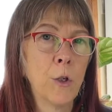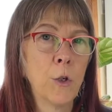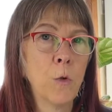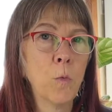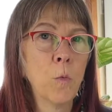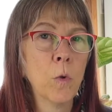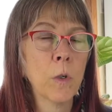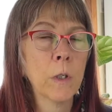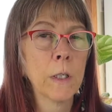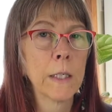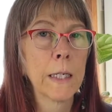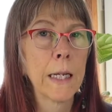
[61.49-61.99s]
You
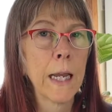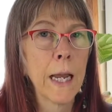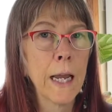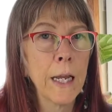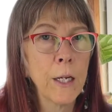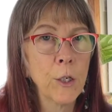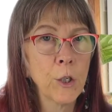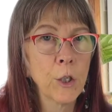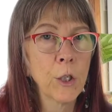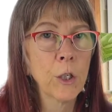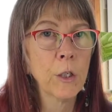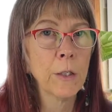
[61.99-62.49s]
will
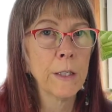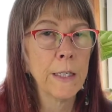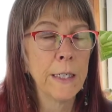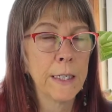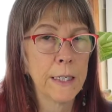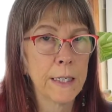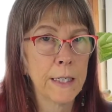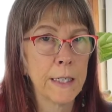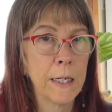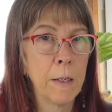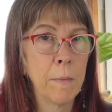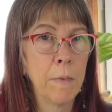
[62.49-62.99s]
occasionally
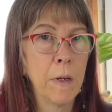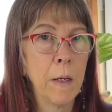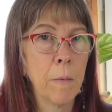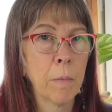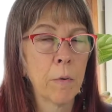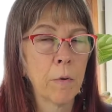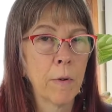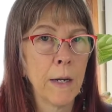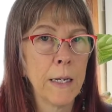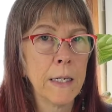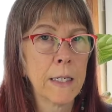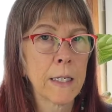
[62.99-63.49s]
see me
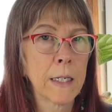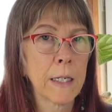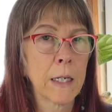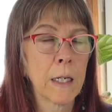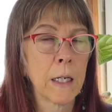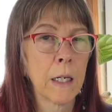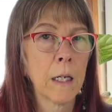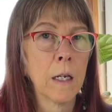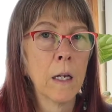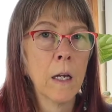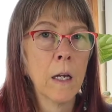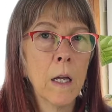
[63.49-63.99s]

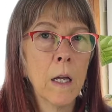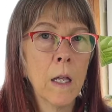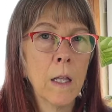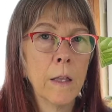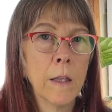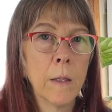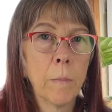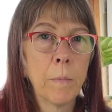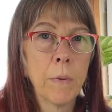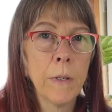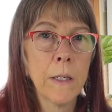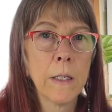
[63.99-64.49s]
placing
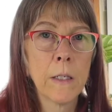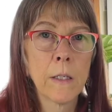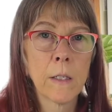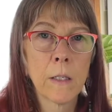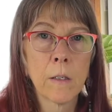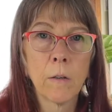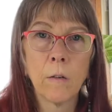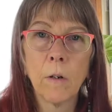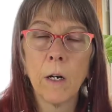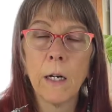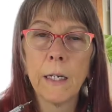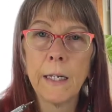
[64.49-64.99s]
the
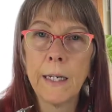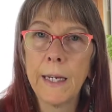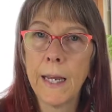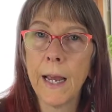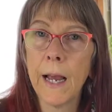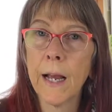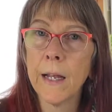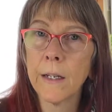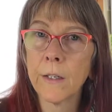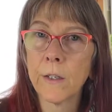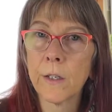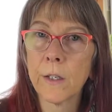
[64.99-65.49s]
pencil
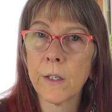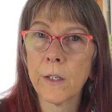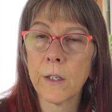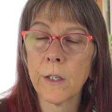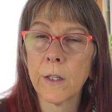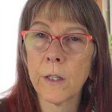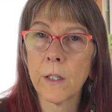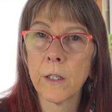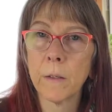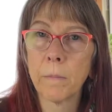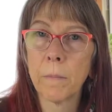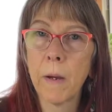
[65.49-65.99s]

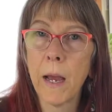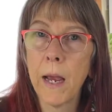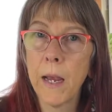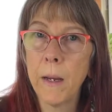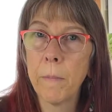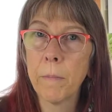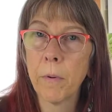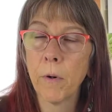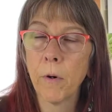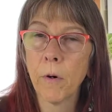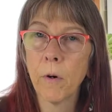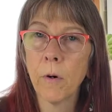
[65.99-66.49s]
against the
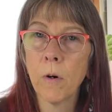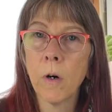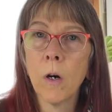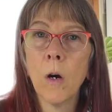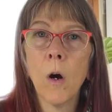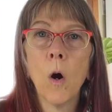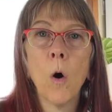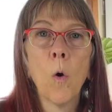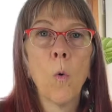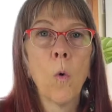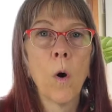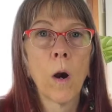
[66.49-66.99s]
paper
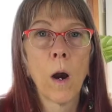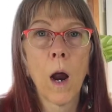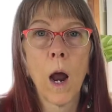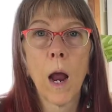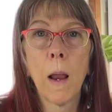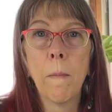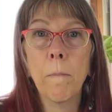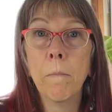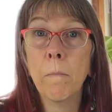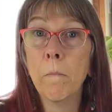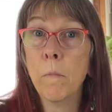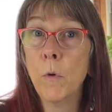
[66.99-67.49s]
where
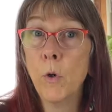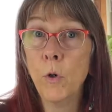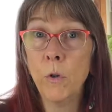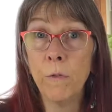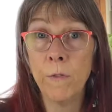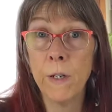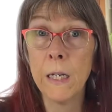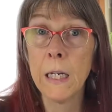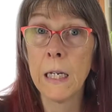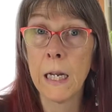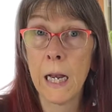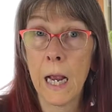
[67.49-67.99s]
I'm
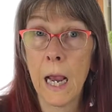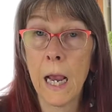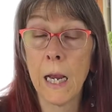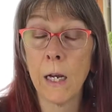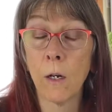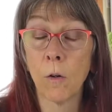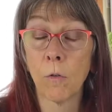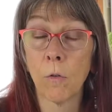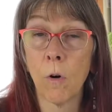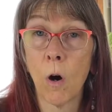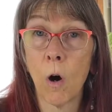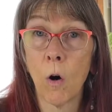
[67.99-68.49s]
moving an
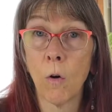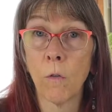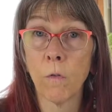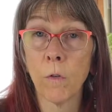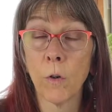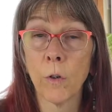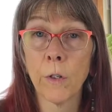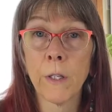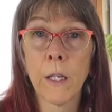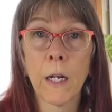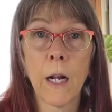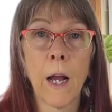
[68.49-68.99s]
angle
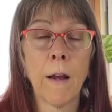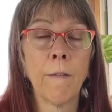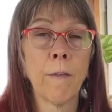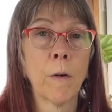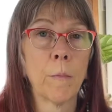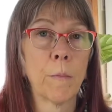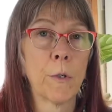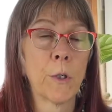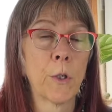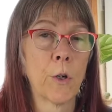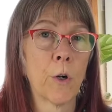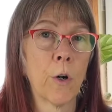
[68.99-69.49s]
over that I've
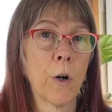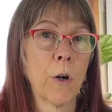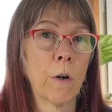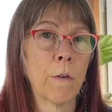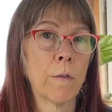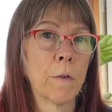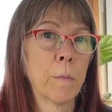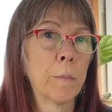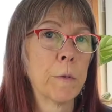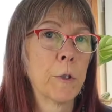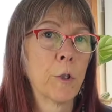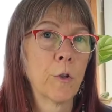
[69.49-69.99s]

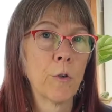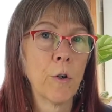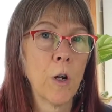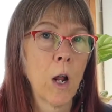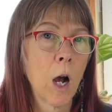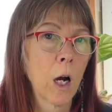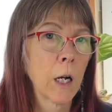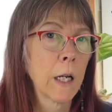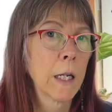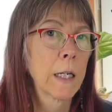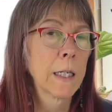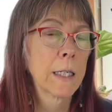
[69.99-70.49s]
observed, but you're
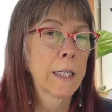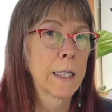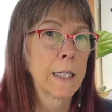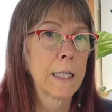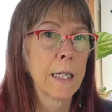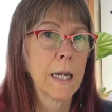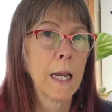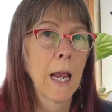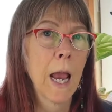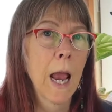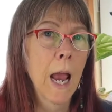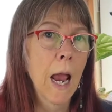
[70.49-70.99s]
not going to
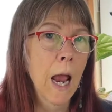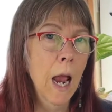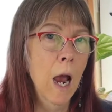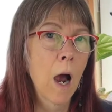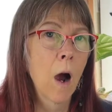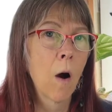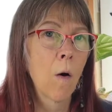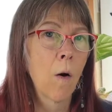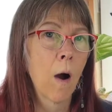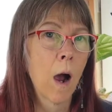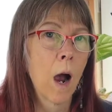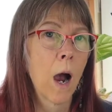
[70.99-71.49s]
see
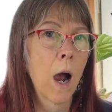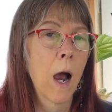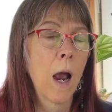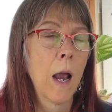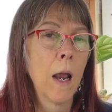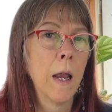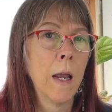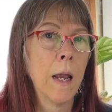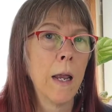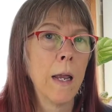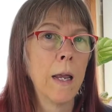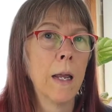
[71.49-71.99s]
how
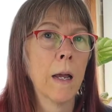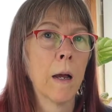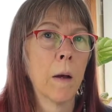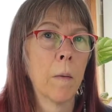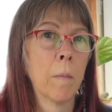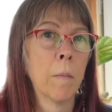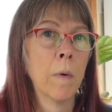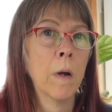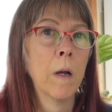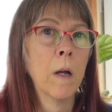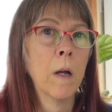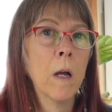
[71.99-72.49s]
I
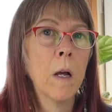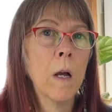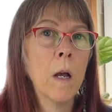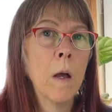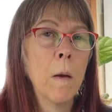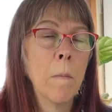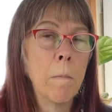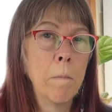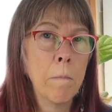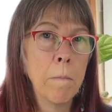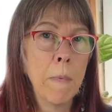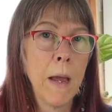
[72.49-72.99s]
am
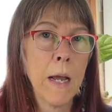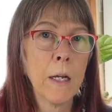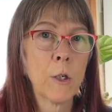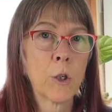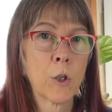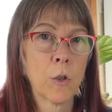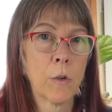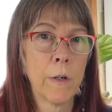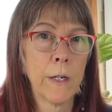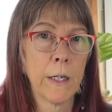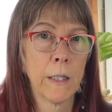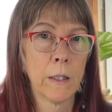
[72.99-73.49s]

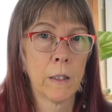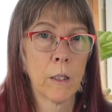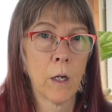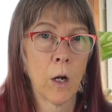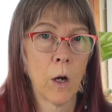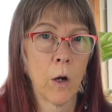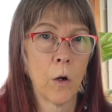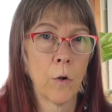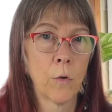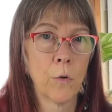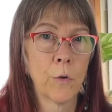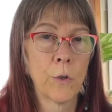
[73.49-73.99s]
measuring
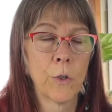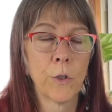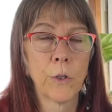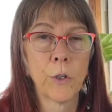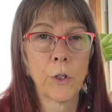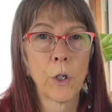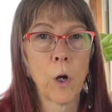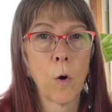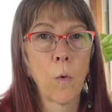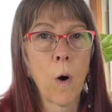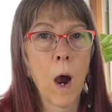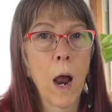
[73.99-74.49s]
those.
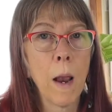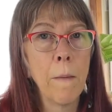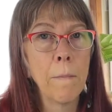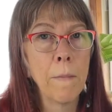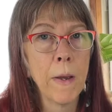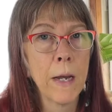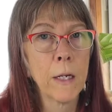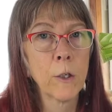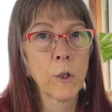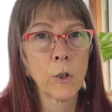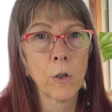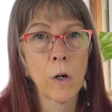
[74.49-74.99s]
So I
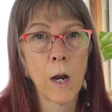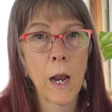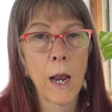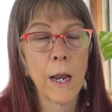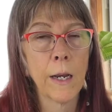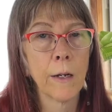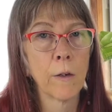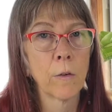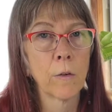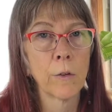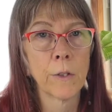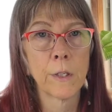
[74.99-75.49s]
measure
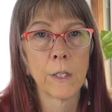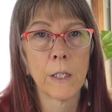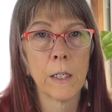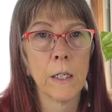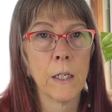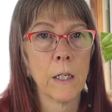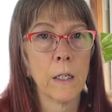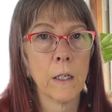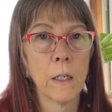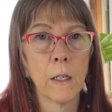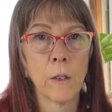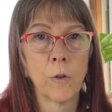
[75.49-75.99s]
angles
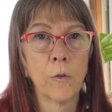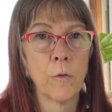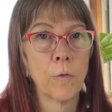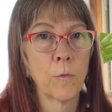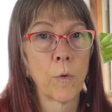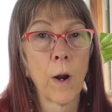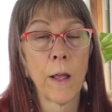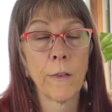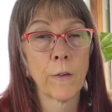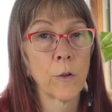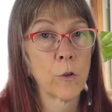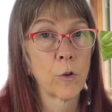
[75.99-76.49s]
in a
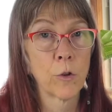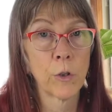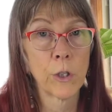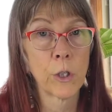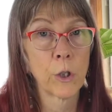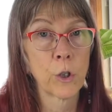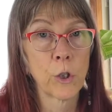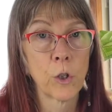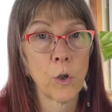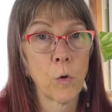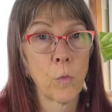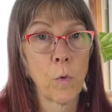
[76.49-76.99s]
rather
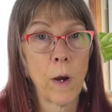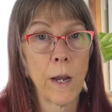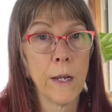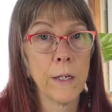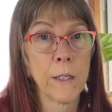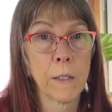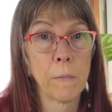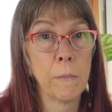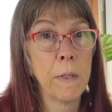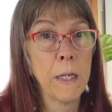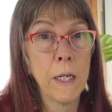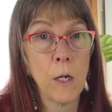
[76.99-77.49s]
traditional way,
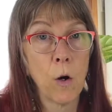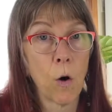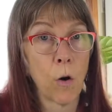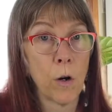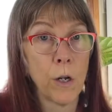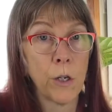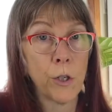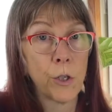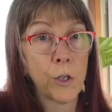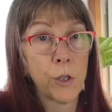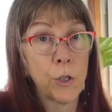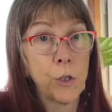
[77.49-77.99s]
as many
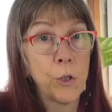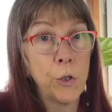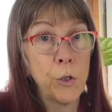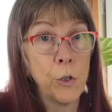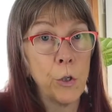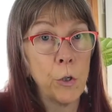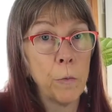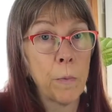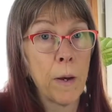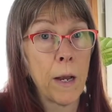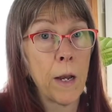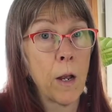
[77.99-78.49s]
artists
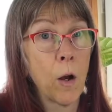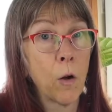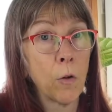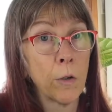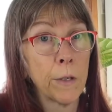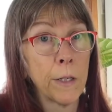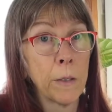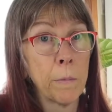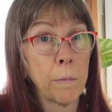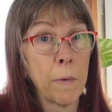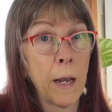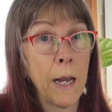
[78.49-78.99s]
do, by
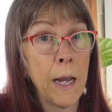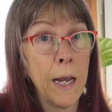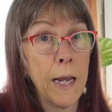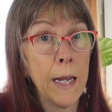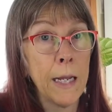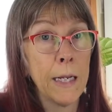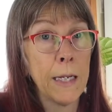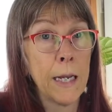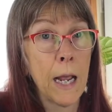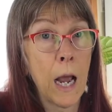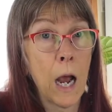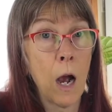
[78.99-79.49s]
holding my
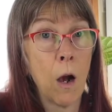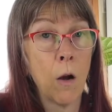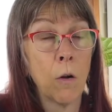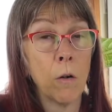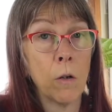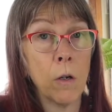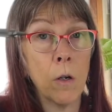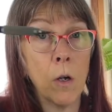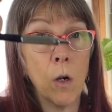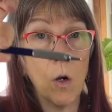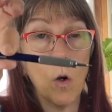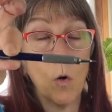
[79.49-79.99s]
hand
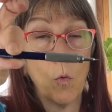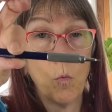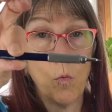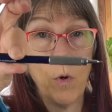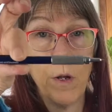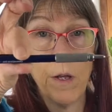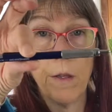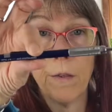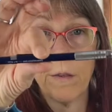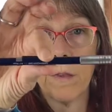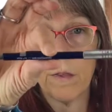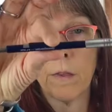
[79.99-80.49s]
out
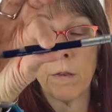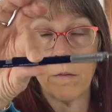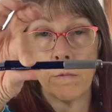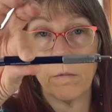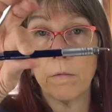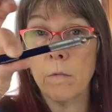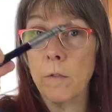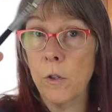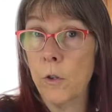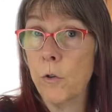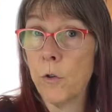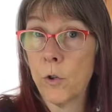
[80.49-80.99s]
with
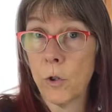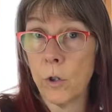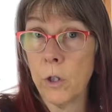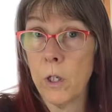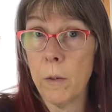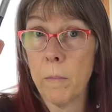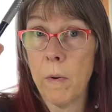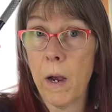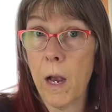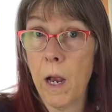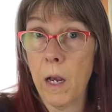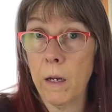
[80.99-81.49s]
usually
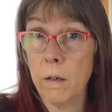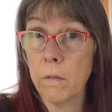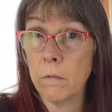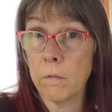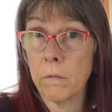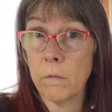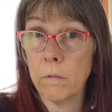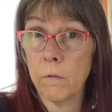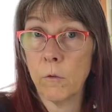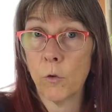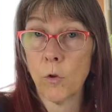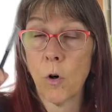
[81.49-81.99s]
my
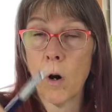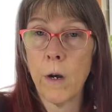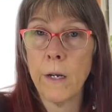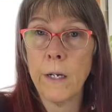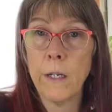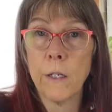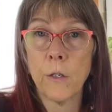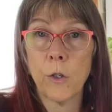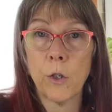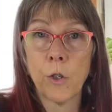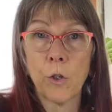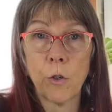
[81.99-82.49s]
drawing
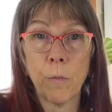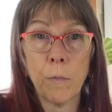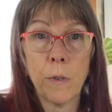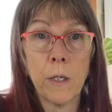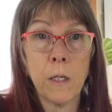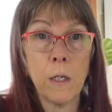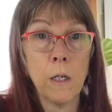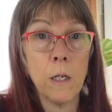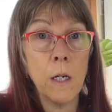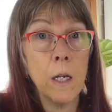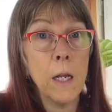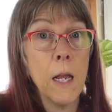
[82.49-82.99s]

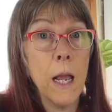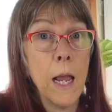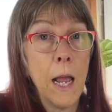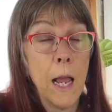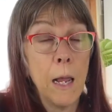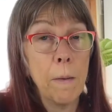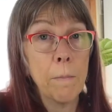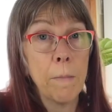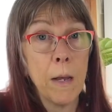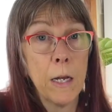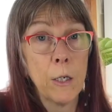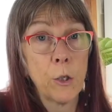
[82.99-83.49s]
instrument
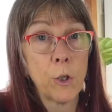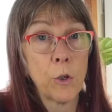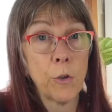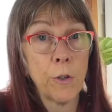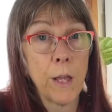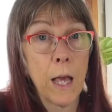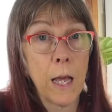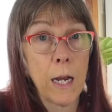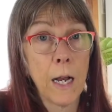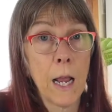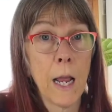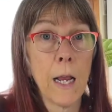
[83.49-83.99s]
and measure
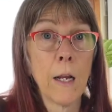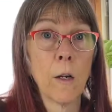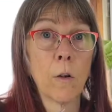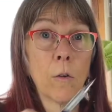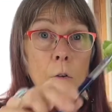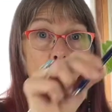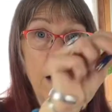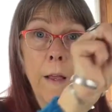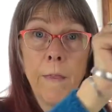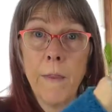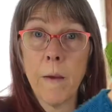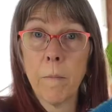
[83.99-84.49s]
that
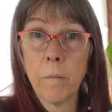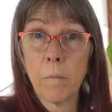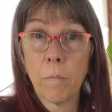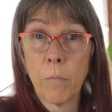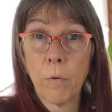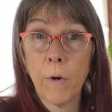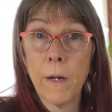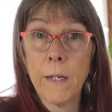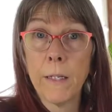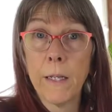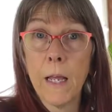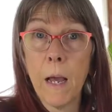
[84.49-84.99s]
angle and then
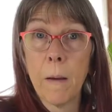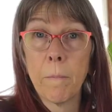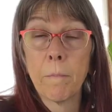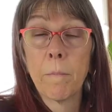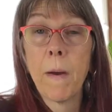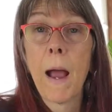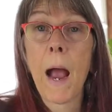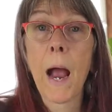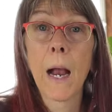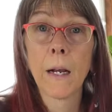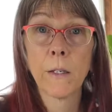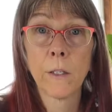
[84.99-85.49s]
bring that
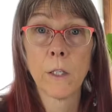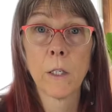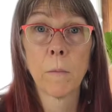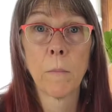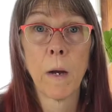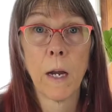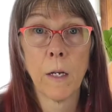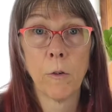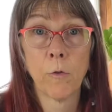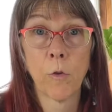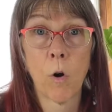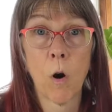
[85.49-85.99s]
back to
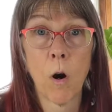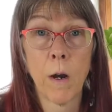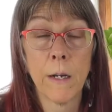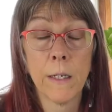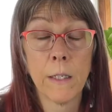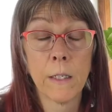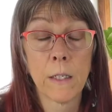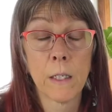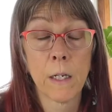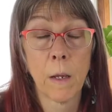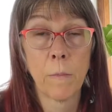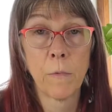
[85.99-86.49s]
my drawing
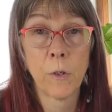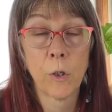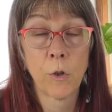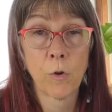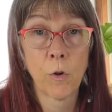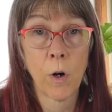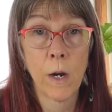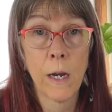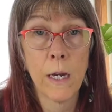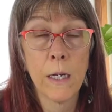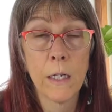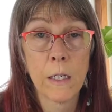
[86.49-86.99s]

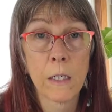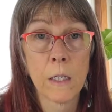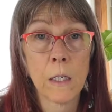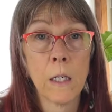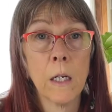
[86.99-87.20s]
substrate.